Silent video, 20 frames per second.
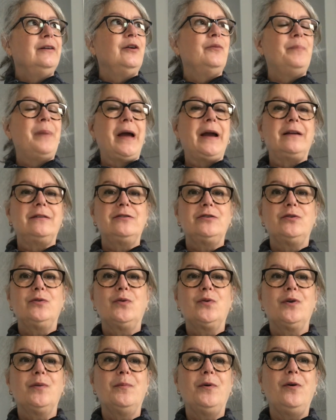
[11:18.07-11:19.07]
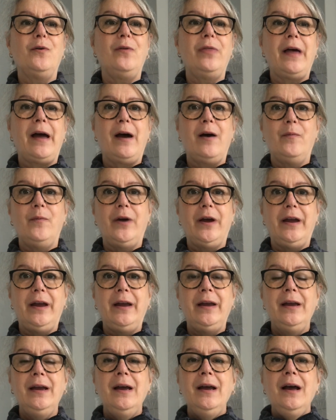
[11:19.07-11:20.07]
back to normal that
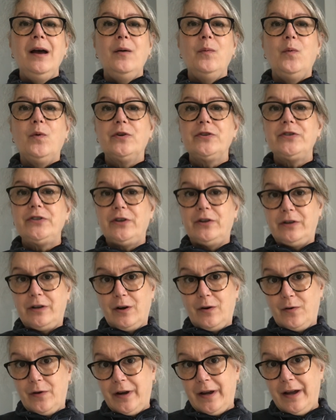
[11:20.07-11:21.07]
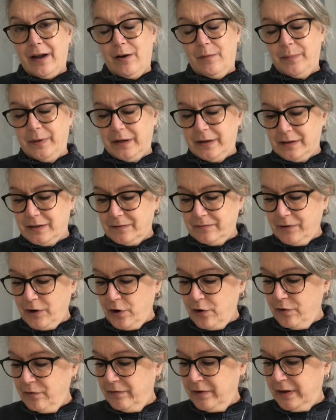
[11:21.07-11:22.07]
way. We're still not going out because of
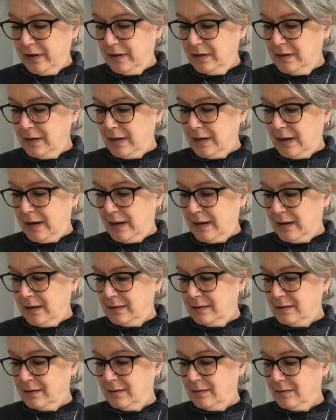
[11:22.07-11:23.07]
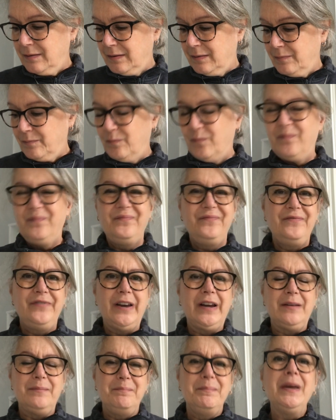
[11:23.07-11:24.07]
COVID, and
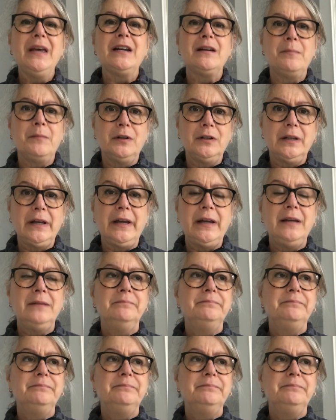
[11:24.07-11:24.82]
minimally.